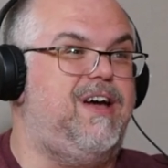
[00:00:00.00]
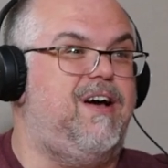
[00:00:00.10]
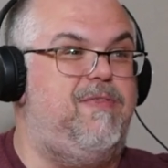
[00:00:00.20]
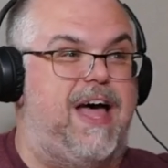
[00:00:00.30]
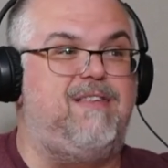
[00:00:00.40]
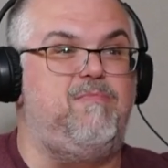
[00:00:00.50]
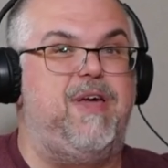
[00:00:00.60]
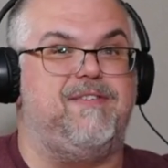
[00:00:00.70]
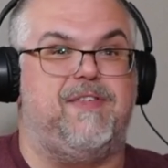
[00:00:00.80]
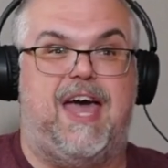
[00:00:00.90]
that
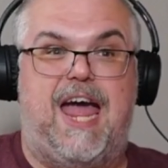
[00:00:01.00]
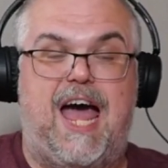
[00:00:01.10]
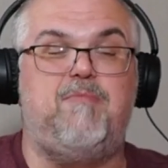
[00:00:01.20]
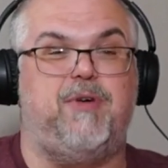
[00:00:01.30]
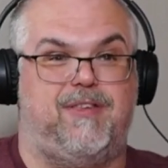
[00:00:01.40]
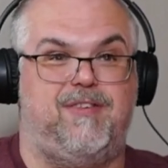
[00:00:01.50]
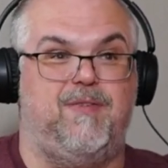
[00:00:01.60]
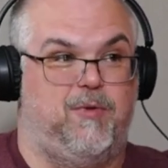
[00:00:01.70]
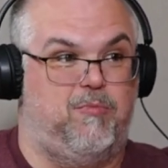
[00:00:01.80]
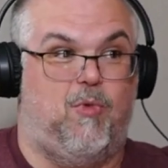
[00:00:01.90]
makes the habits
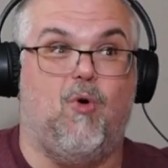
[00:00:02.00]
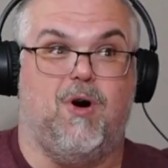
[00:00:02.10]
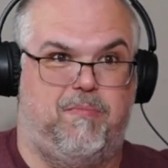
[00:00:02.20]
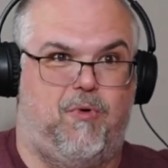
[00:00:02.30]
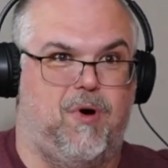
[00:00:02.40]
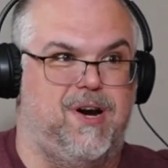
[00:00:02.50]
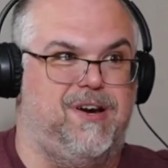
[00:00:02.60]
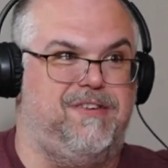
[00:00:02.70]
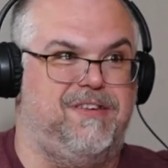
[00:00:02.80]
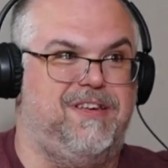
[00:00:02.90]
even more
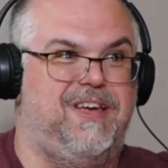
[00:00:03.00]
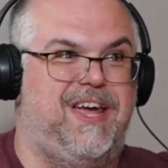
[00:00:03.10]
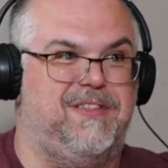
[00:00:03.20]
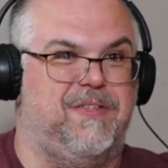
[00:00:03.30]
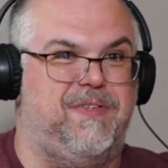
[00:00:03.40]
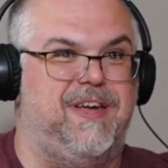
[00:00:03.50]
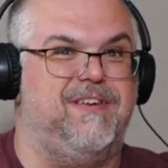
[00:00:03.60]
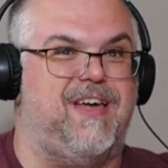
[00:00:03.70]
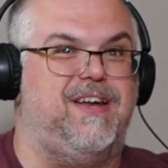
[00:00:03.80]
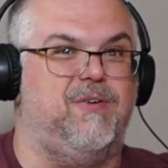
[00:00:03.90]
important in the
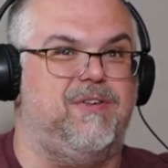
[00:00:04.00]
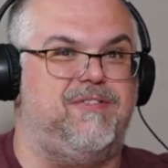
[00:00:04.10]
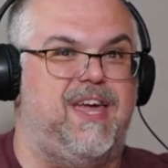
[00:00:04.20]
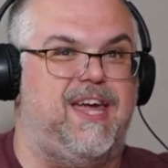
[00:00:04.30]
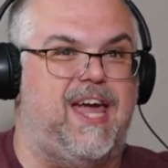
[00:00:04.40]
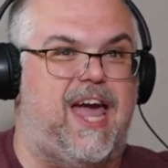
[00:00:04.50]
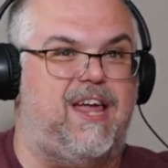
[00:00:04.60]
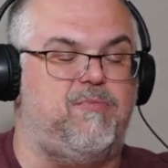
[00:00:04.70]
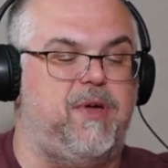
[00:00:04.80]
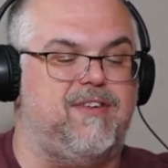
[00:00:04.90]
things I do to stay
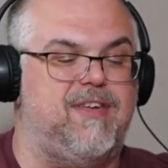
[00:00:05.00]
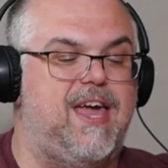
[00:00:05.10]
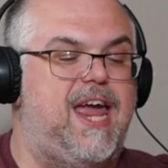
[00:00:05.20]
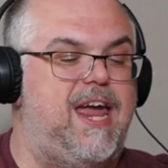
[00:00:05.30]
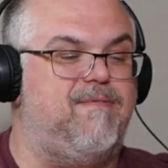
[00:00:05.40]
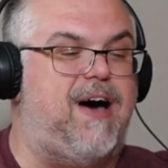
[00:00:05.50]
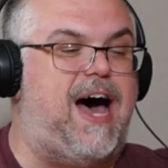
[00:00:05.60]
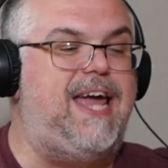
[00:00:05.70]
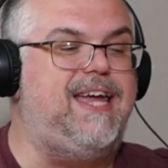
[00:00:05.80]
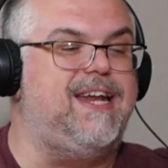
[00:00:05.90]
engaged. Because if
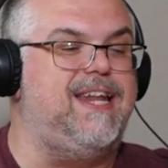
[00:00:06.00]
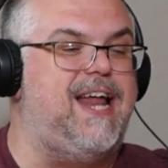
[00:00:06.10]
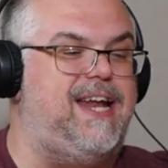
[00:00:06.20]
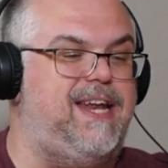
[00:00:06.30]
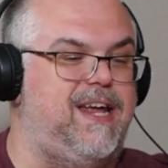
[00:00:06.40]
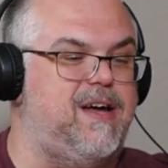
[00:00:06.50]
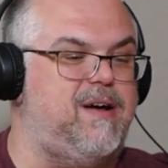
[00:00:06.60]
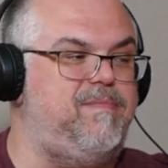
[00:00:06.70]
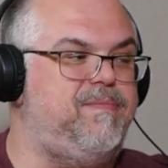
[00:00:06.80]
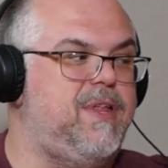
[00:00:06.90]
I get an idea,
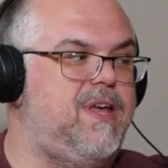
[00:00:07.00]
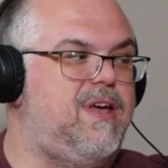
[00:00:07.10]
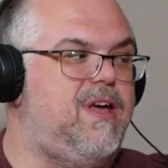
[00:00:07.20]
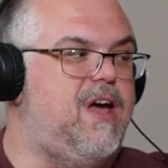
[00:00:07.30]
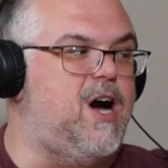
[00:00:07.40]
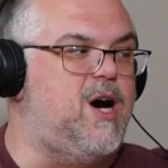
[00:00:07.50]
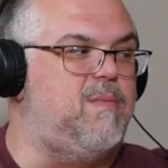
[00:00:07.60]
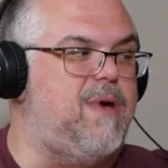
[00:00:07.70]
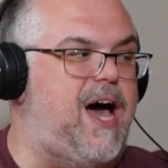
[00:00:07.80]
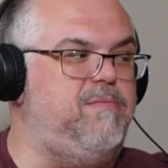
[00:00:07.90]

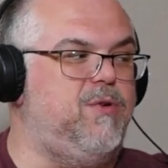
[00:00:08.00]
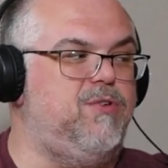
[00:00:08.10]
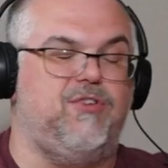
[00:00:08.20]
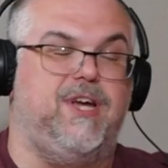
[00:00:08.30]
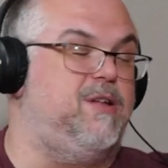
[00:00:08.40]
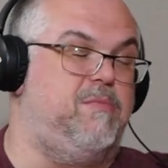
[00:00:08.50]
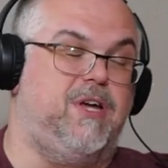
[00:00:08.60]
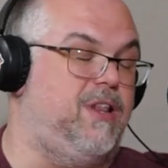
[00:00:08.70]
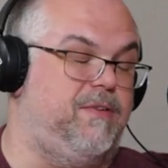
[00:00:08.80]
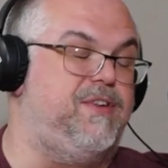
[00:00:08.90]
I'm usually in the
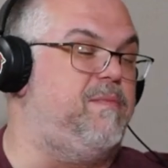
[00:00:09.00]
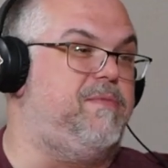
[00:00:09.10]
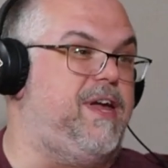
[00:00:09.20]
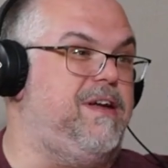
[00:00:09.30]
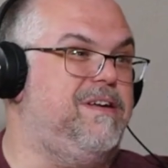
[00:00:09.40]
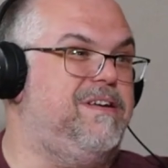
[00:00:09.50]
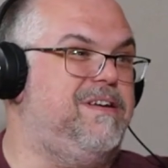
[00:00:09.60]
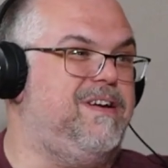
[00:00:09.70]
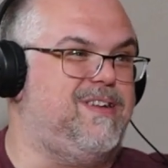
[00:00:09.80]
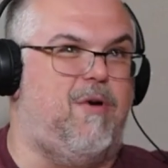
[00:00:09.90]
middle of something,
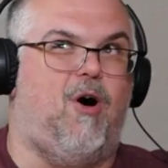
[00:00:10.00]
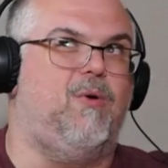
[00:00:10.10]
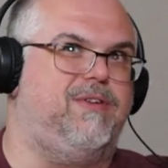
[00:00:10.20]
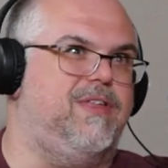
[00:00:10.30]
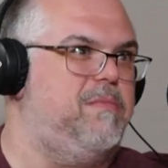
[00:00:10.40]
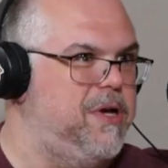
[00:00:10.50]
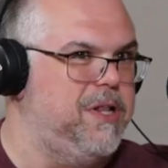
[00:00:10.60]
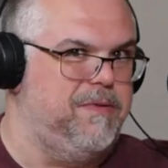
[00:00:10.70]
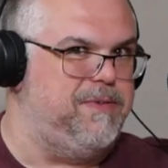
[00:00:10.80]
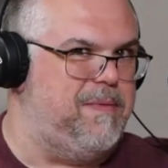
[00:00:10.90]
because I'm always in the
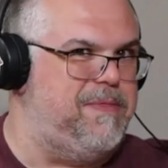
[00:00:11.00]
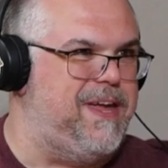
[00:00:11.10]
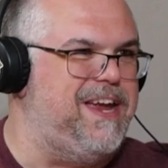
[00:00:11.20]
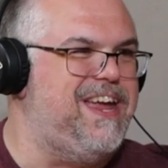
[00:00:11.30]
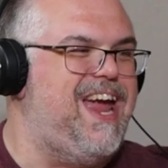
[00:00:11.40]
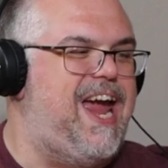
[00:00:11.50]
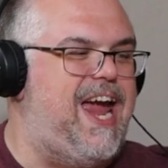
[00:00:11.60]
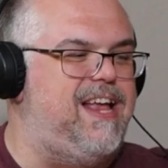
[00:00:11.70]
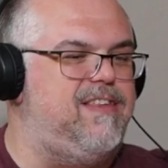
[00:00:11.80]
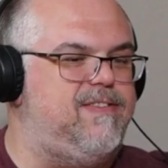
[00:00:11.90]
middle of something.
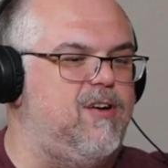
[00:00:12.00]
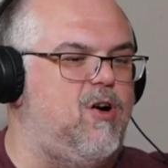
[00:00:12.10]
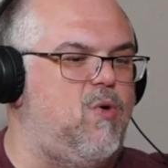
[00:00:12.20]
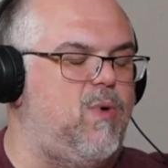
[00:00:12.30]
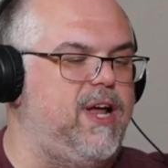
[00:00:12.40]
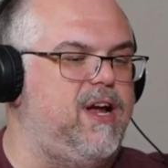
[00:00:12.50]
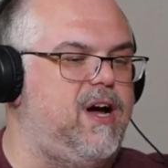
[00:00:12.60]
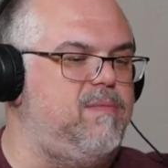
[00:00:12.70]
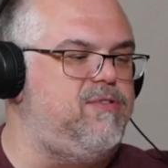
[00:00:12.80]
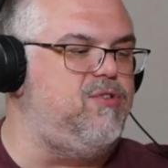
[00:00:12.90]
And so when it
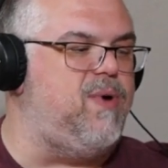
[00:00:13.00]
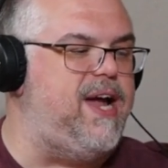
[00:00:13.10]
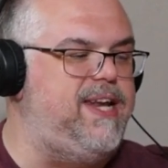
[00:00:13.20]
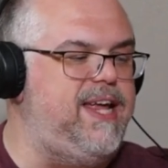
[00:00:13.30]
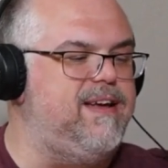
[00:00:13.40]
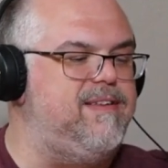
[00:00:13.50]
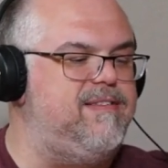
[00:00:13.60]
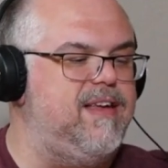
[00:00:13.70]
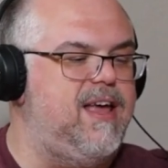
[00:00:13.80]
comes to ideas,